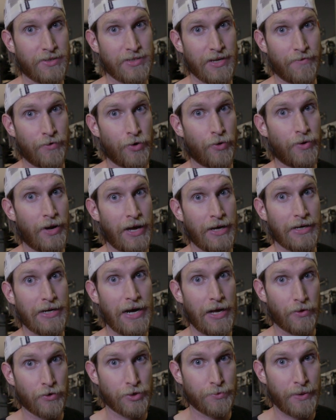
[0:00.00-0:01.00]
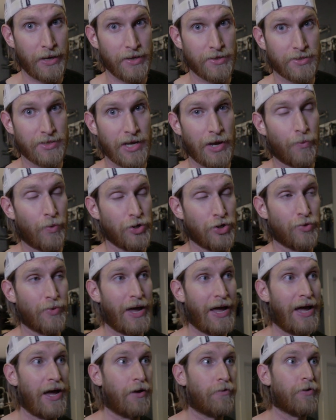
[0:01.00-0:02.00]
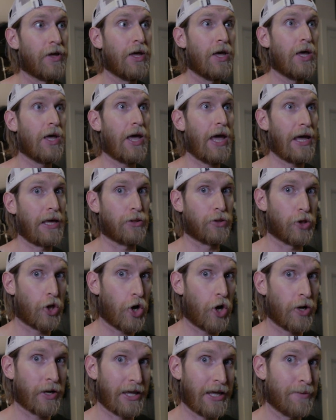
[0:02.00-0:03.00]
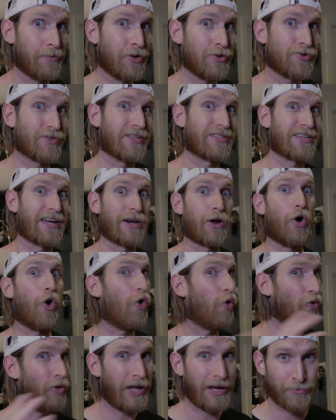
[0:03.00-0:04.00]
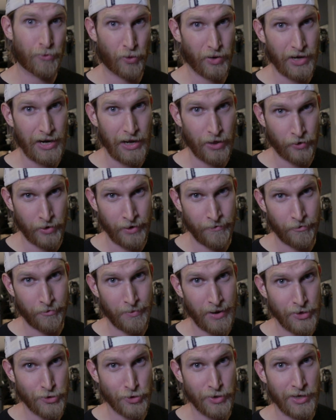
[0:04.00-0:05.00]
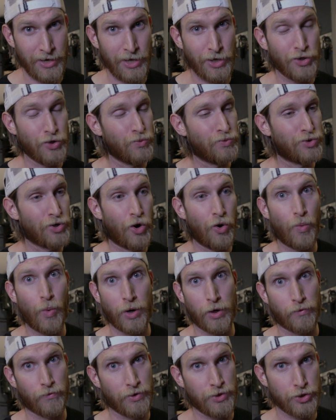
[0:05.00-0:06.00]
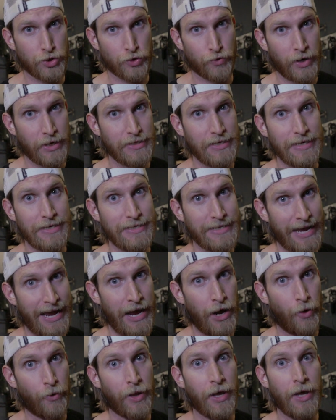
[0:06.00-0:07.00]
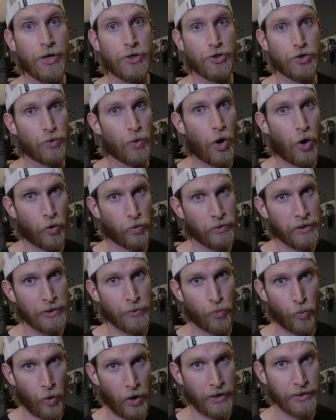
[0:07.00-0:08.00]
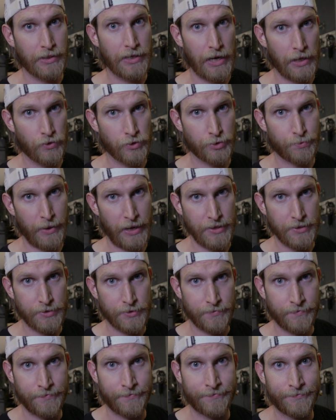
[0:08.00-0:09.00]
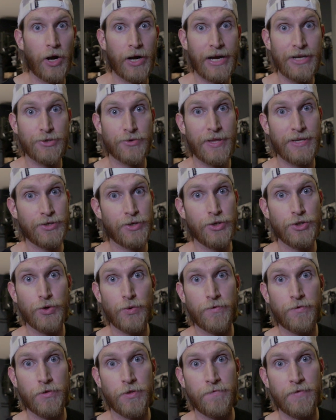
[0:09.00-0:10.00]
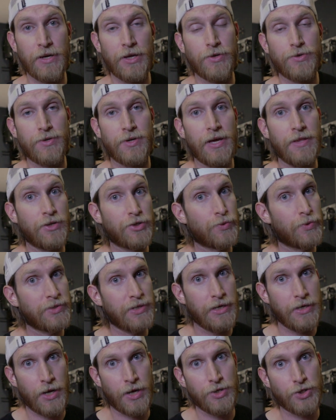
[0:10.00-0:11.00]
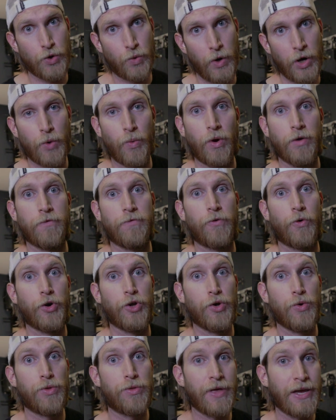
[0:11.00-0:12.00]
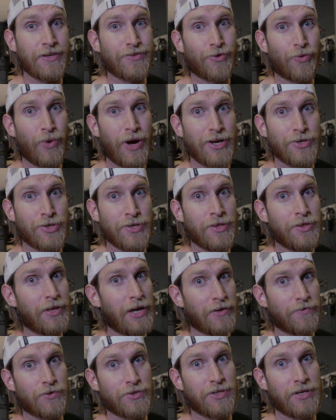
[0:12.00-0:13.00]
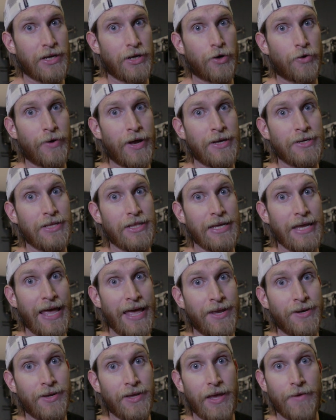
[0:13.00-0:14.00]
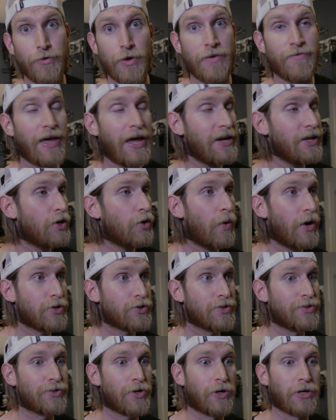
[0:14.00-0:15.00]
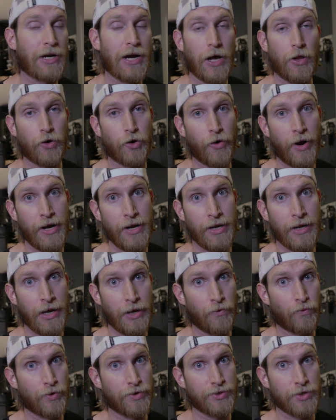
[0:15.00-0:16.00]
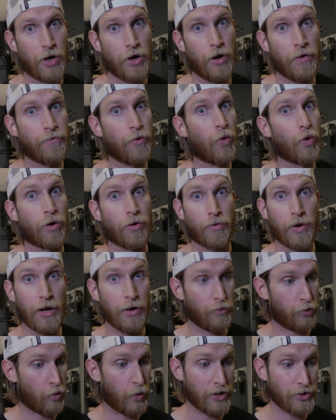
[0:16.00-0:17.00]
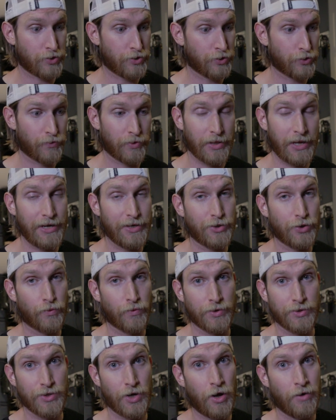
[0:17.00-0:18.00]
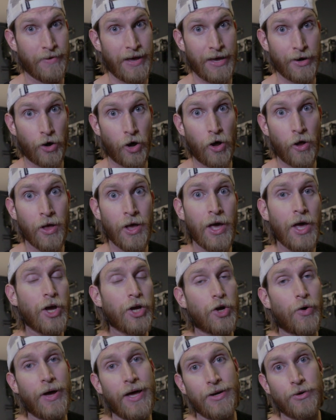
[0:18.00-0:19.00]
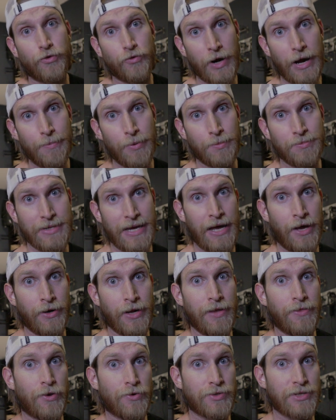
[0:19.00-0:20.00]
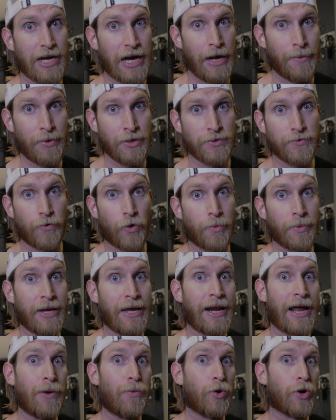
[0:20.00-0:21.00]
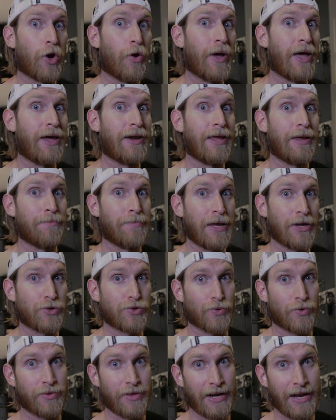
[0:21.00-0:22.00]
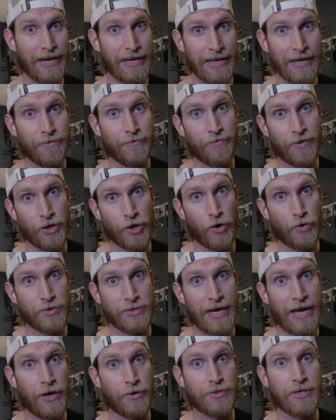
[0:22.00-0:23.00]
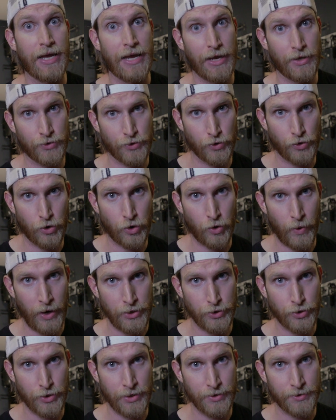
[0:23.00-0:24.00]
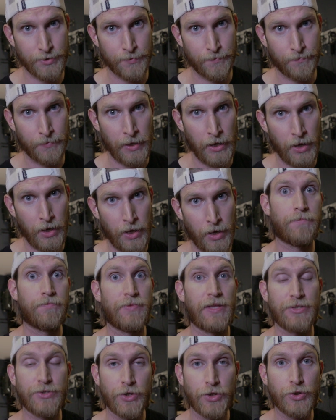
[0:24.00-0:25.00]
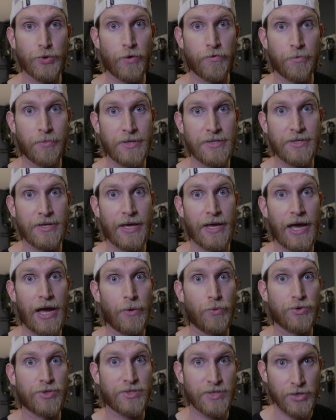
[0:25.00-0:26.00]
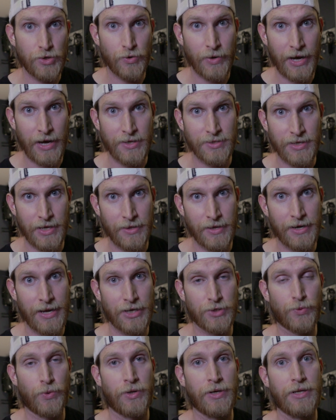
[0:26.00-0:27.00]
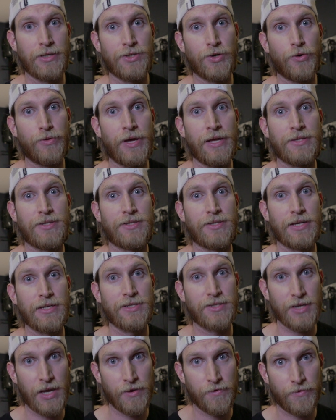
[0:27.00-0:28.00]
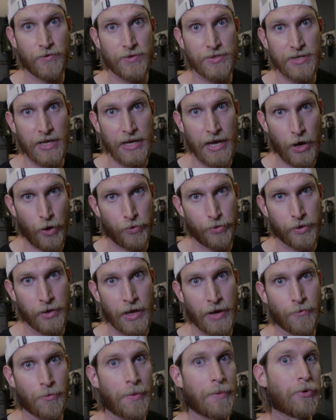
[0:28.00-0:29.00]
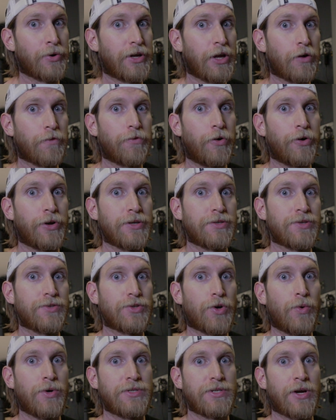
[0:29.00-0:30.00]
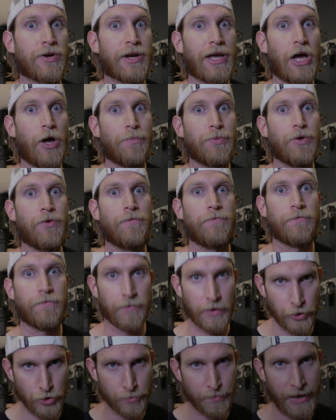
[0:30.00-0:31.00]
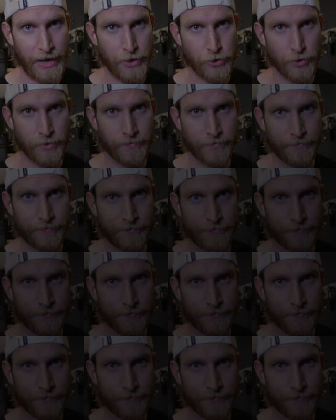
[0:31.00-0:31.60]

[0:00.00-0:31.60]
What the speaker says: 709 color space. And when you have a log image that's got a whole lot more color information in it, you don't want to restrict it down to only one color space. All right, guys, so that's gonna do it for the video today. This was a nice quick one for you. Thanks for watching. Thanks for sticking around to the end. If you have any questions on color grading in Resolve or questions related to Resolve at all, go ahead and drop them down in those comments for me and I will go ahead and make sure that I get videos out to answer your questions. That's gonna do it for me today. I will see you guys in the next one. Until then, stay safe, stay healthy, and remember, Gear Focus is always here to help you feed your passion.